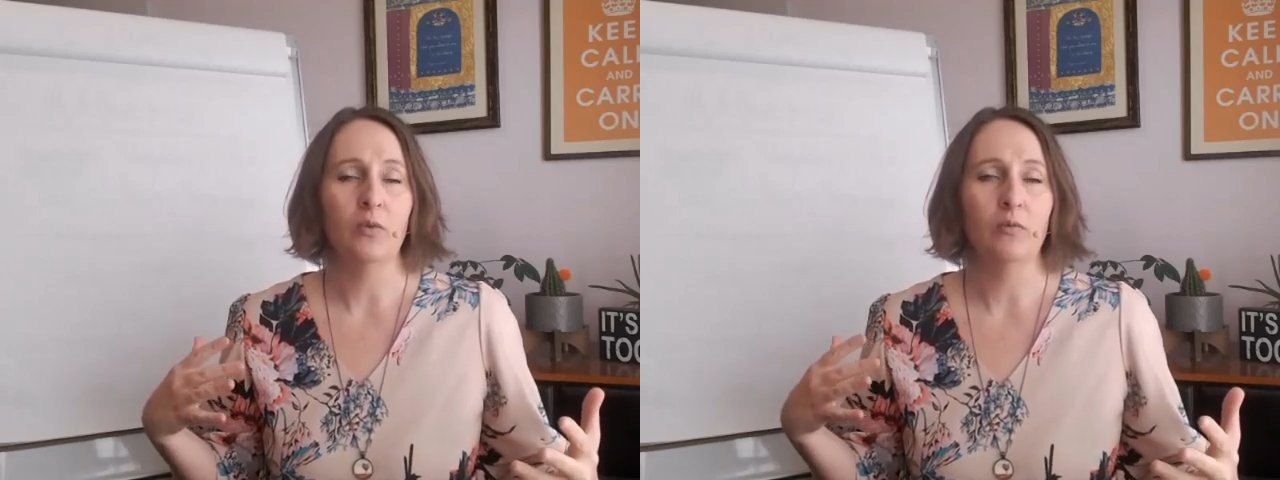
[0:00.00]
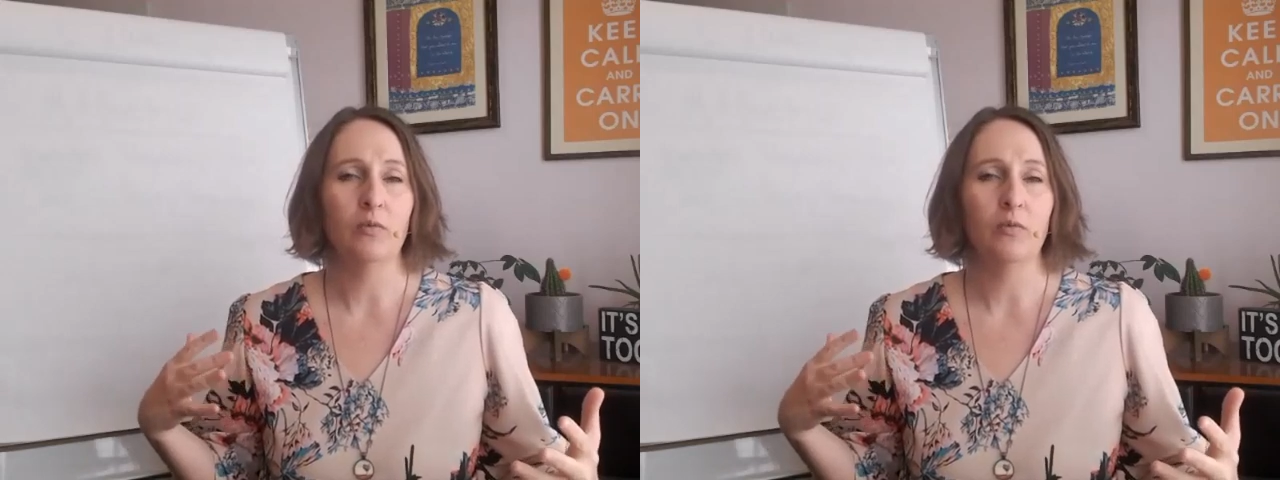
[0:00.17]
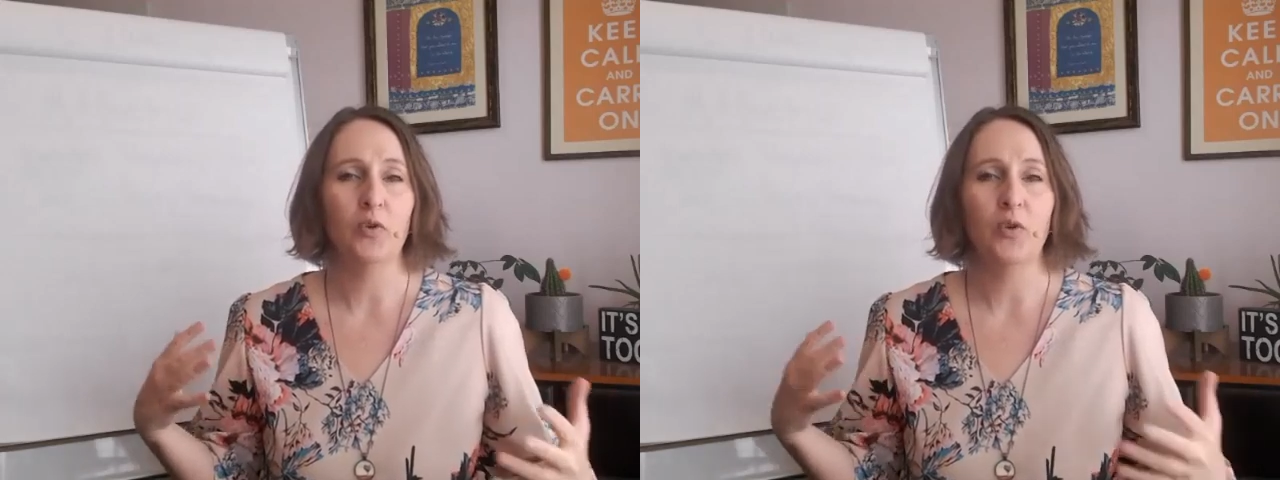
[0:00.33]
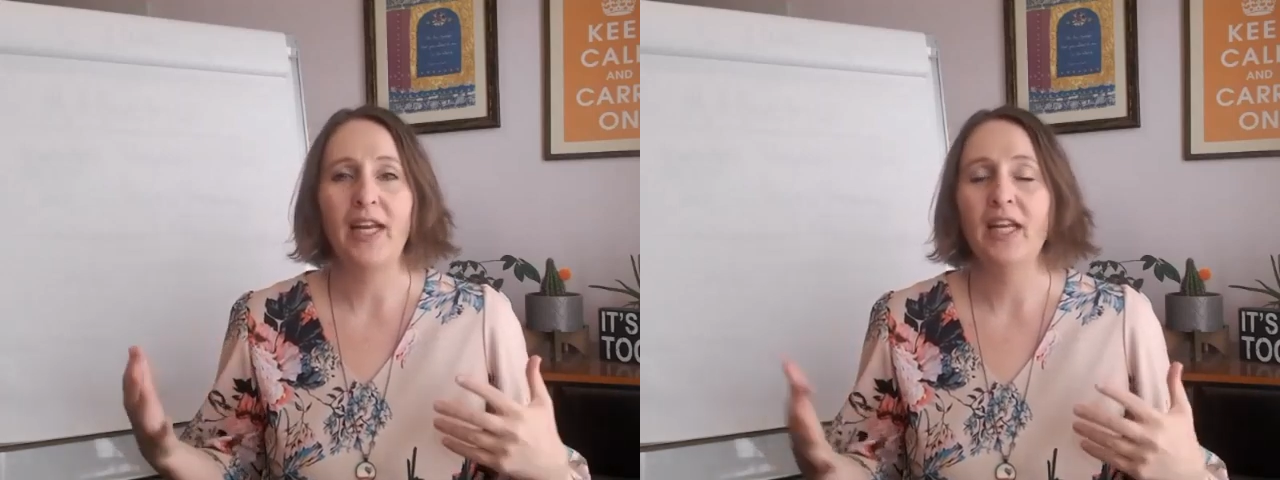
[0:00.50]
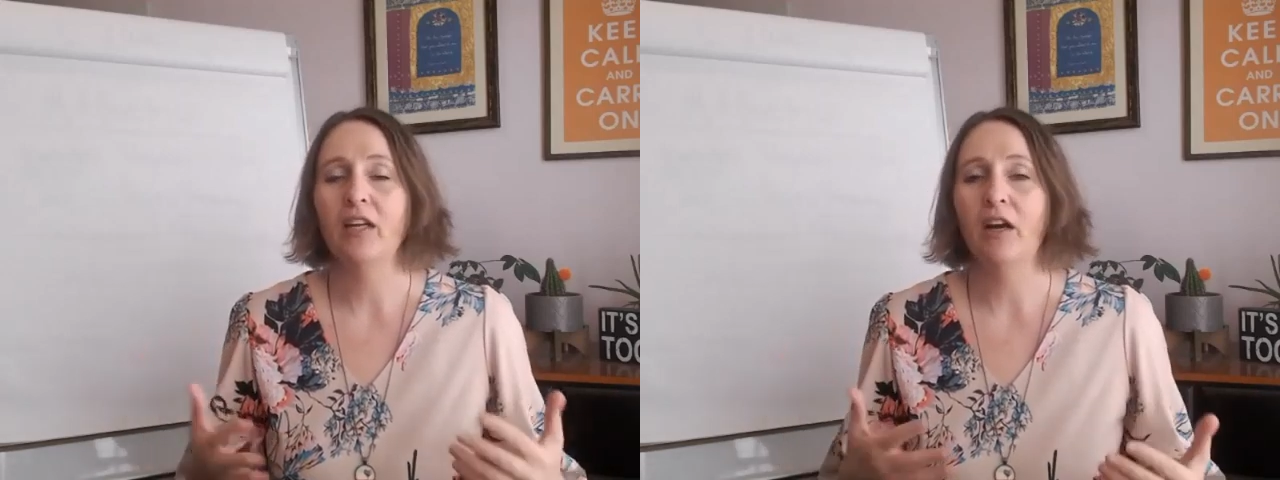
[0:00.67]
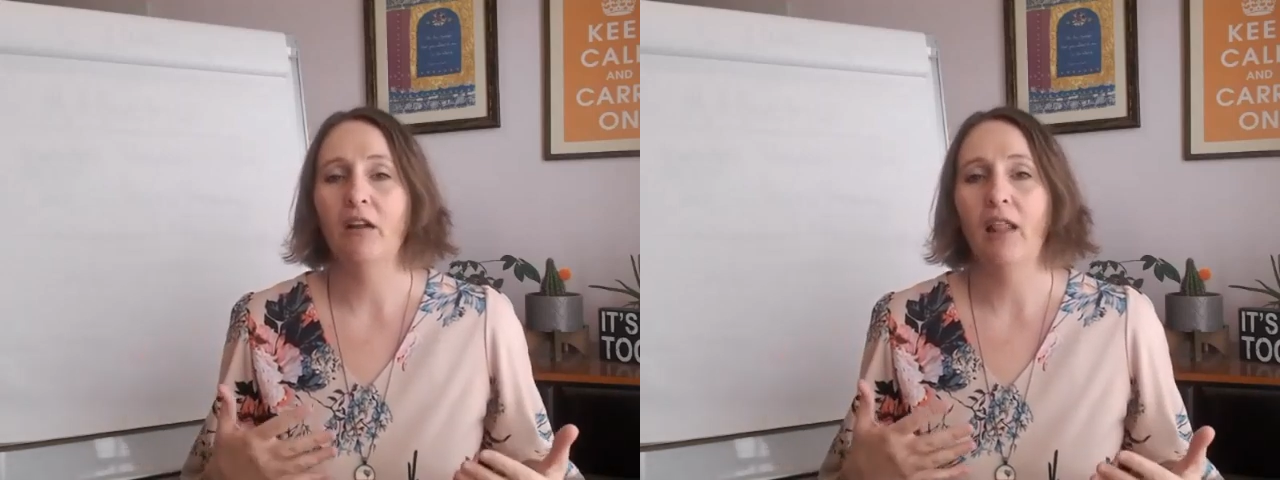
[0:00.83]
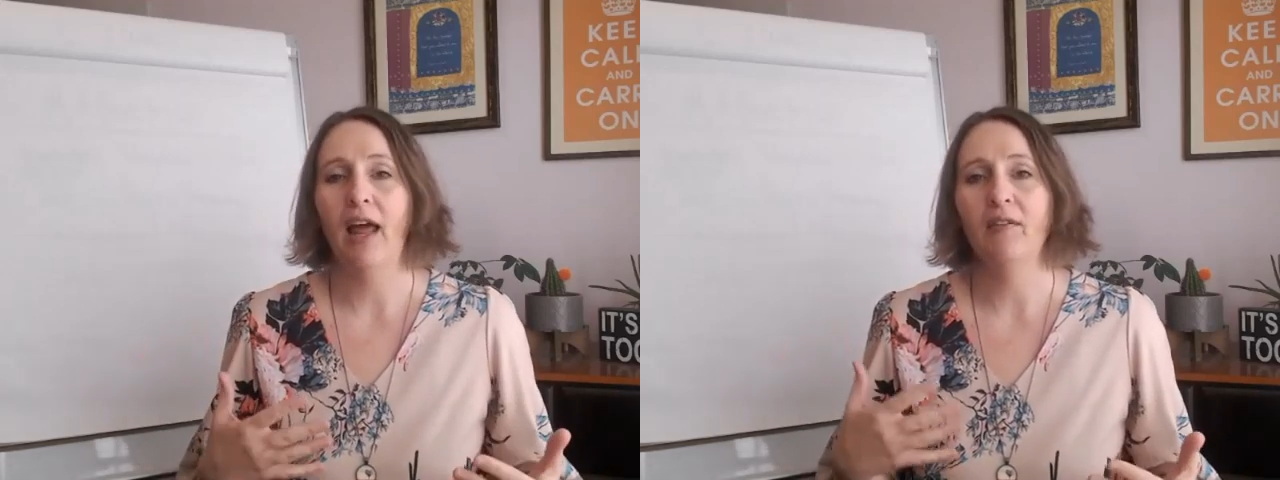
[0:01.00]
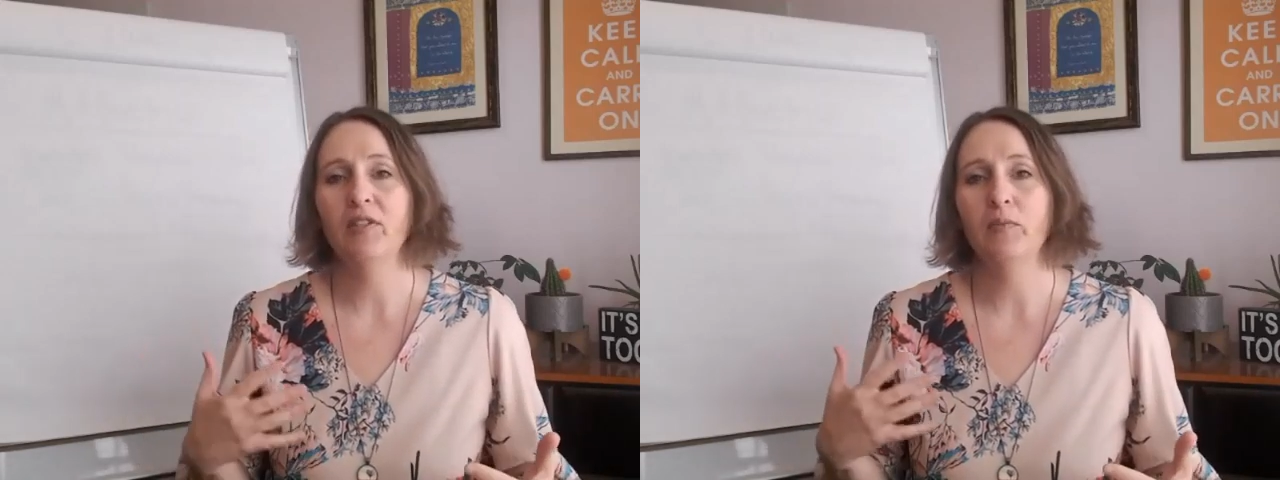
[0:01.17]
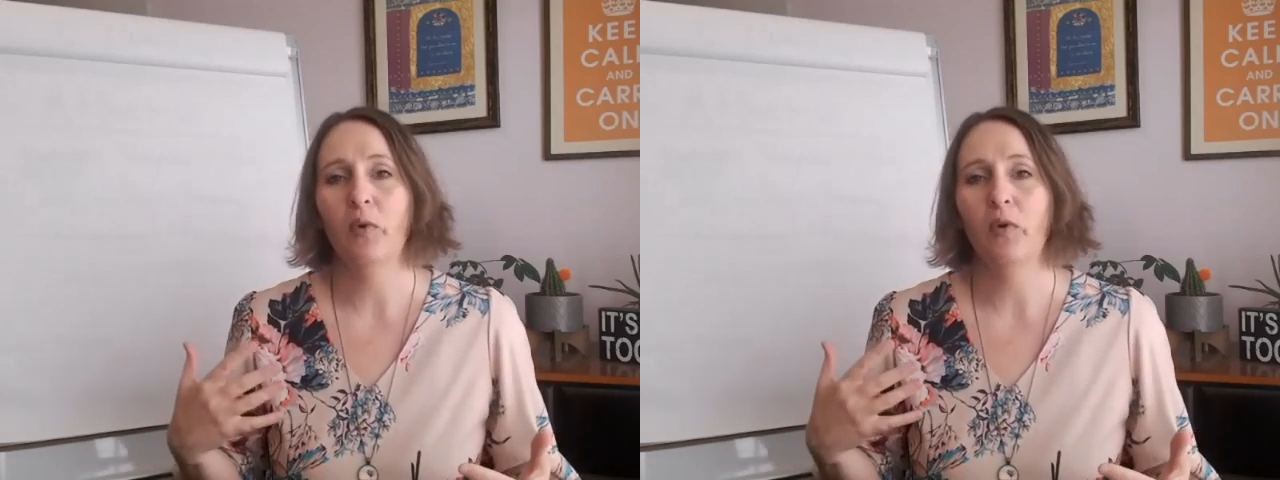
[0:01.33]
creating in our
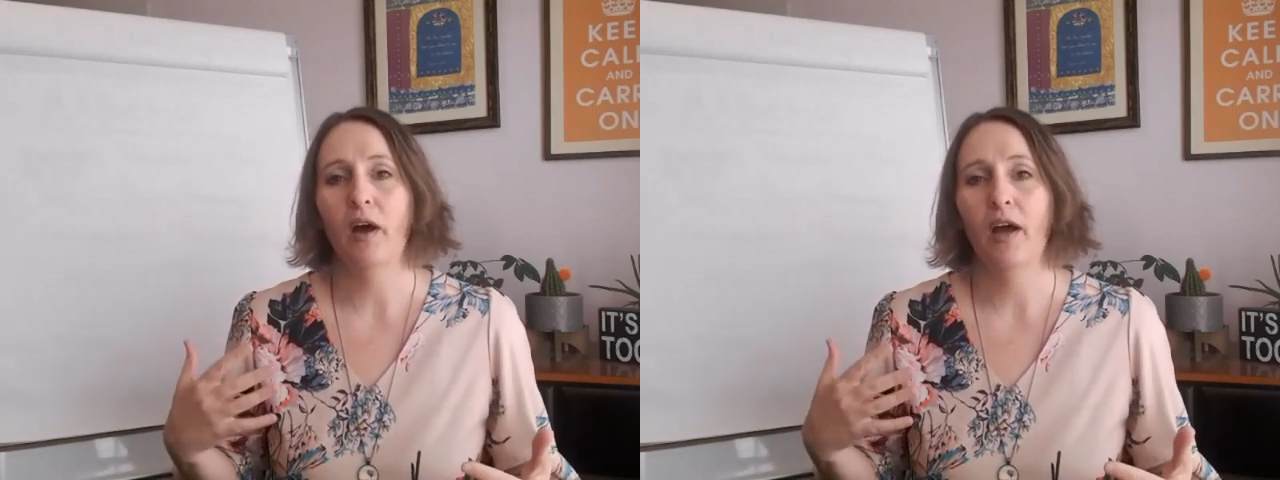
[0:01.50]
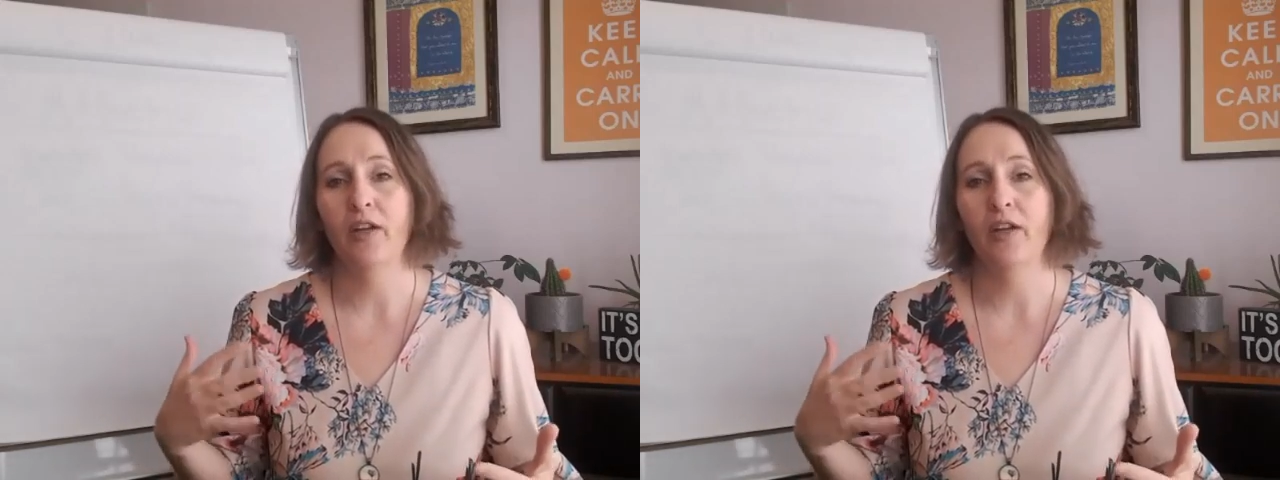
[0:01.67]
lives more on